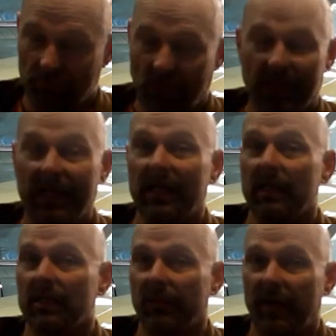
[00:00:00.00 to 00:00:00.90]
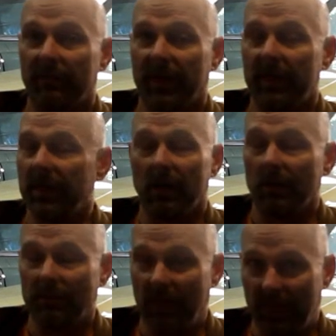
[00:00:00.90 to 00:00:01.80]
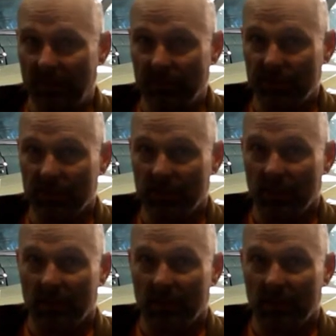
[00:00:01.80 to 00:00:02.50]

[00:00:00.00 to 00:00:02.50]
And that is my mind at all times.